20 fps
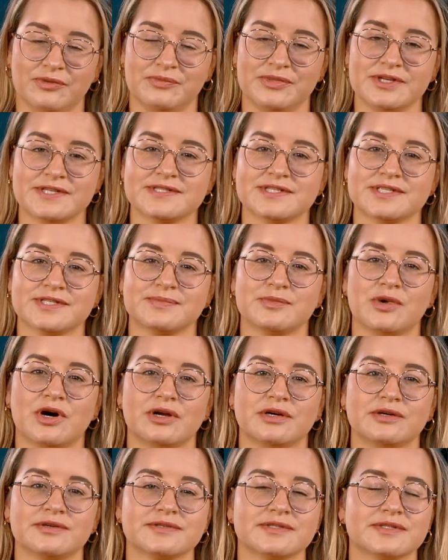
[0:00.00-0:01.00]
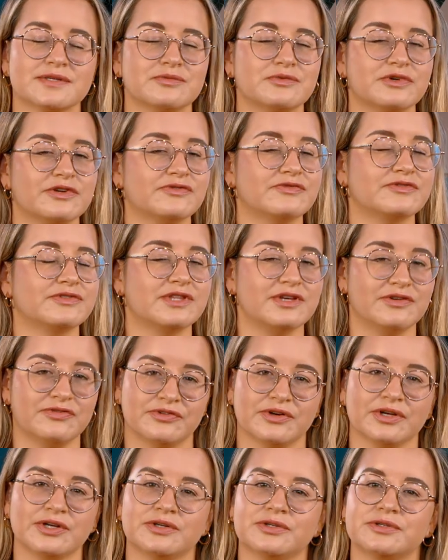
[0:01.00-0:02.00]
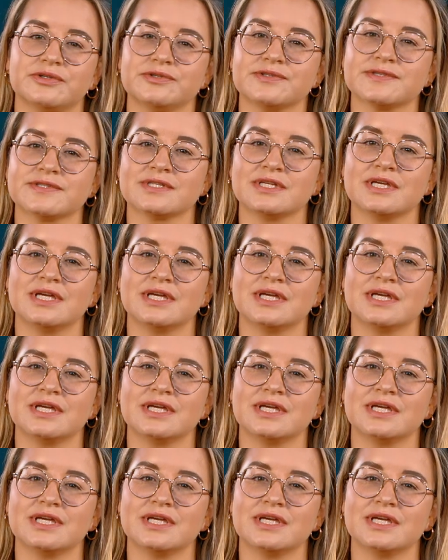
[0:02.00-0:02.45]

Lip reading: business models with different goals.